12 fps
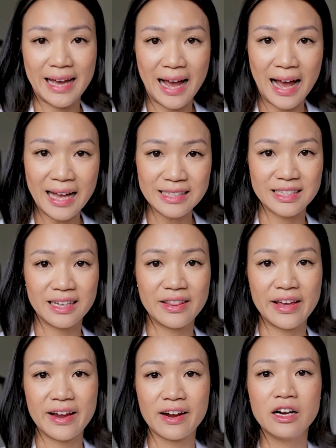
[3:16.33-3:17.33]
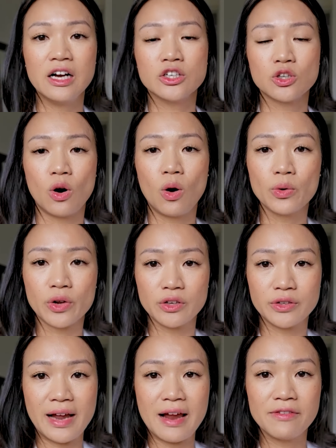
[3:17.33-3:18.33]
cast there to hold
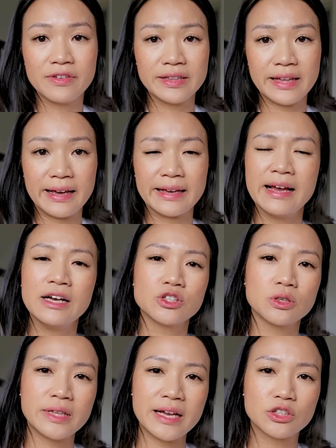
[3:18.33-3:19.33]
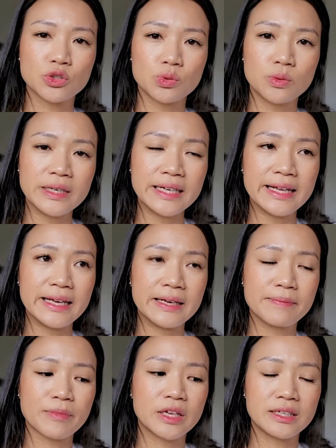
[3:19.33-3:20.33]
on to everything. So they are
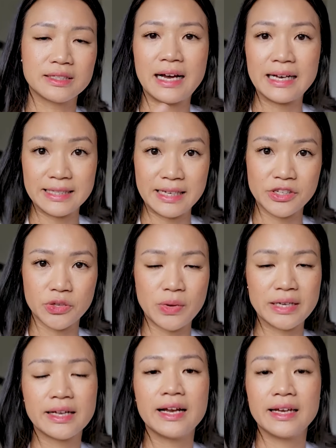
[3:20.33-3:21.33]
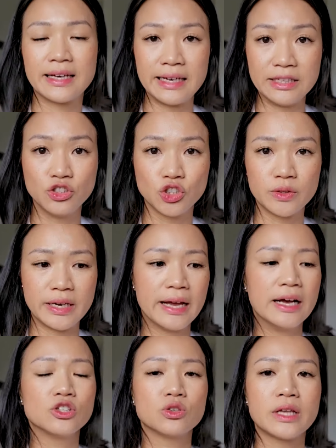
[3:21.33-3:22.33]
treating the diastasis recti like an injury.
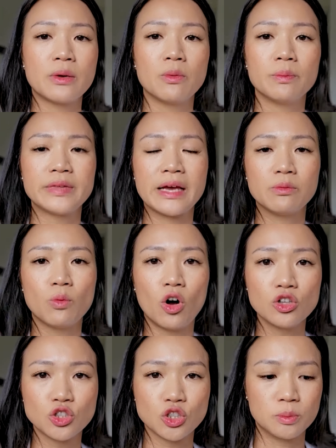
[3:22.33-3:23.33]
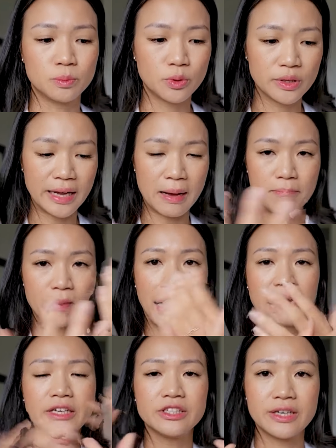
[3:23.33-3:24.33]
So they want you to put a
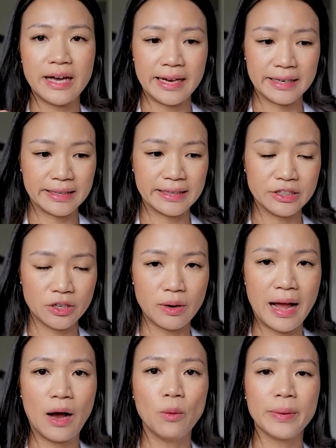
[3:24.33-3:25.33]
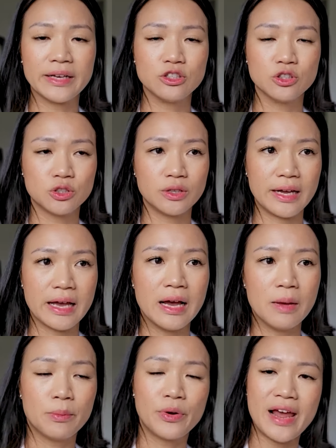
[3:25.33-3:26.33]
binder and helping you to like
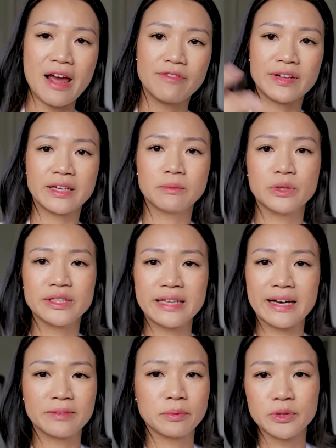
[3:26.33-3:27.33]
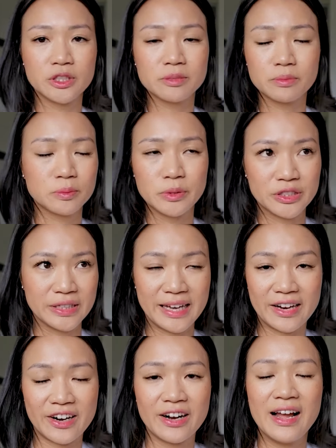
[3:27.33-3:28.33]
put everything put
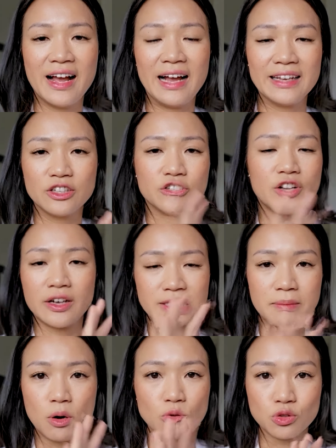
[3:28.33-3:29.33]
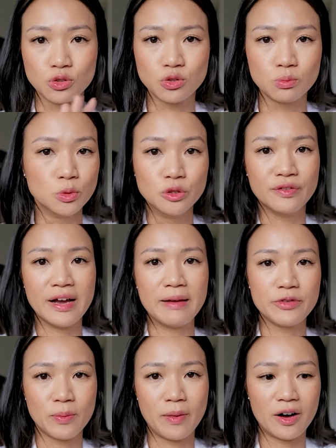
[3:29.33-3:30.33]
together, and then you're not supposed to move
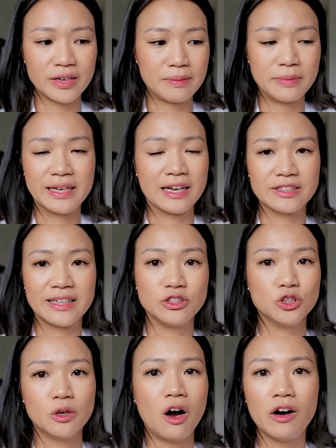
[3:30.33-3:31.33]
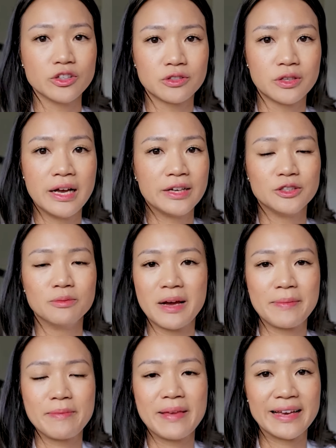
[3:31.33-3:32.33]
your body, because then you
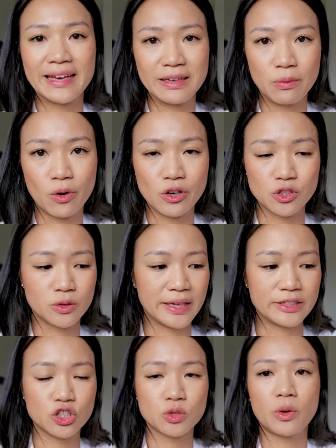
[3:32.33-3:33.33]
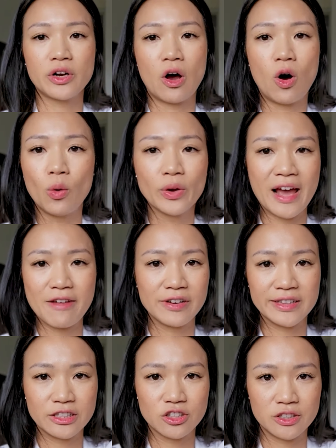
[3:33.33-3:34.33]
might be making it worse. So they just want to hold
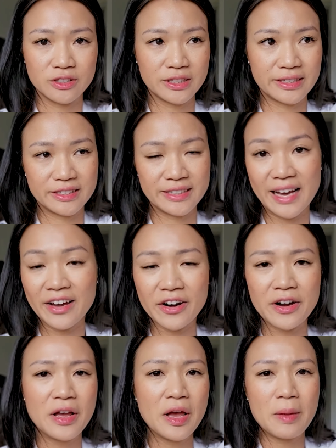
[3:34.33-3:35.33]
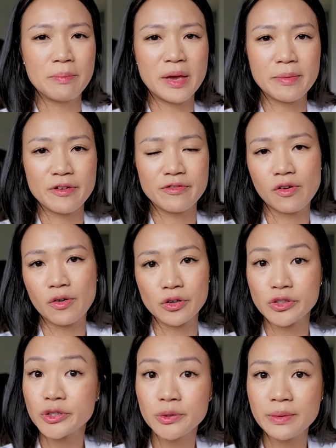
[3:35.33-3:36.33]
everything down together, maybe for
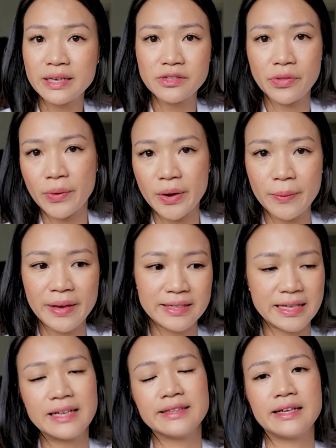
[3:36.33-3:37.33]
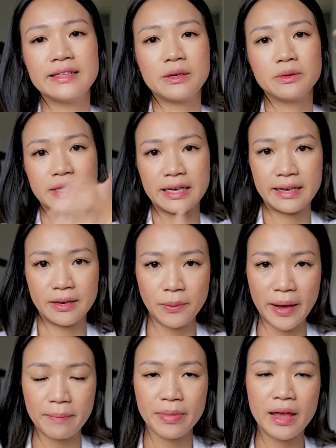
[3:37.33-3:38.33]
2 weeks, 3 weeks, and then they will take it
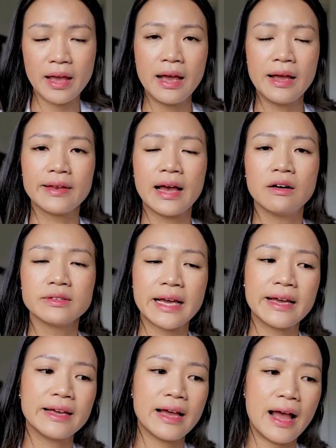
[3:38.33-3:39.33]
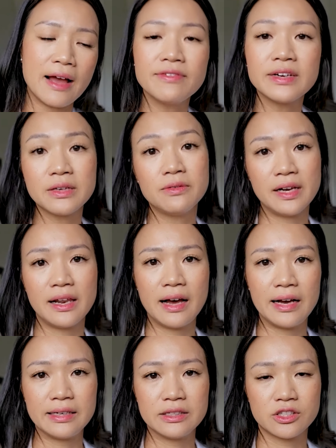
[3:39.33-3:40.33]
away. Now, they heavily
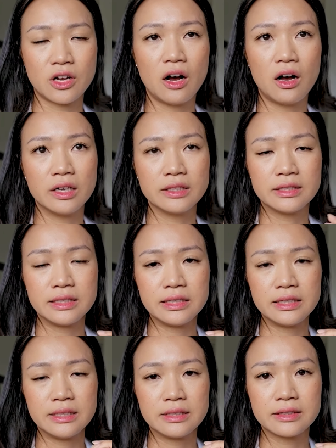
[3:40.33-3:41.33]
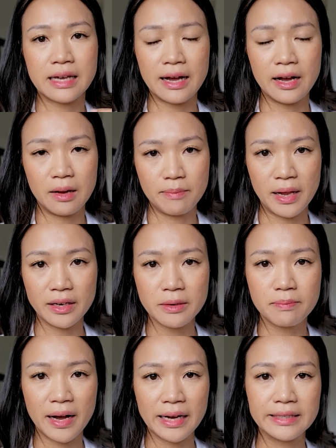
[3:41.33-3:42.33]
reliance on the belly
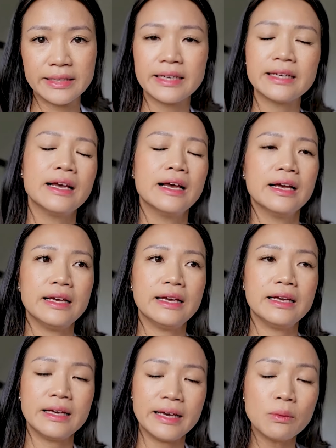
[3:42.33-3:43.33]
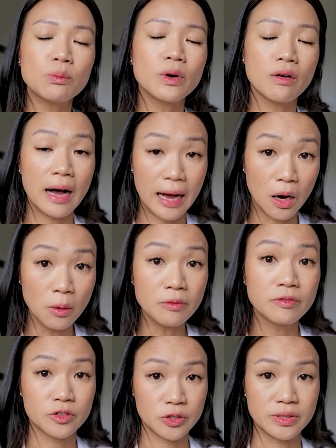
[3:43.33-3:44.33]
binding. It will
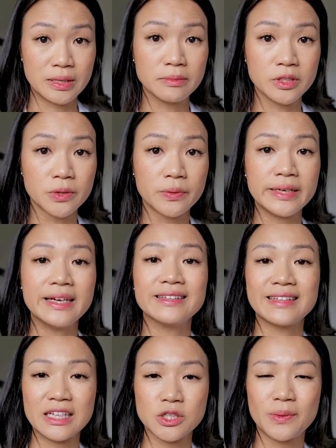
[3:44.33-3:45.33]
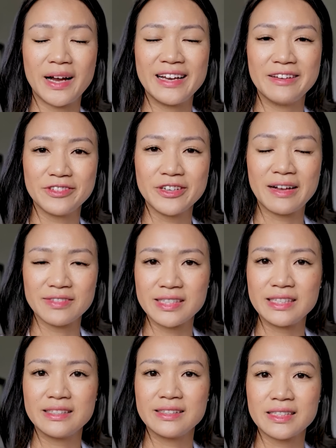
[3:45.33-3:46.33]
help to some degree, and that's why if you have
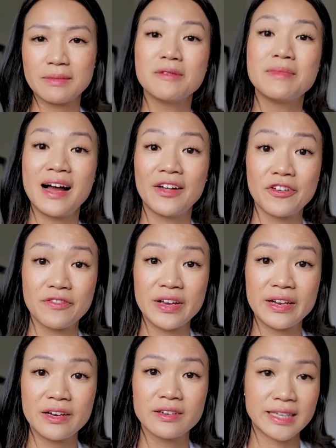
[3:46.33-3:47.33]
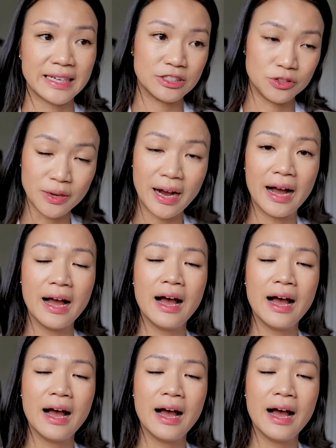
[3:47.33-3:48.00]
seen some of my other videos, I do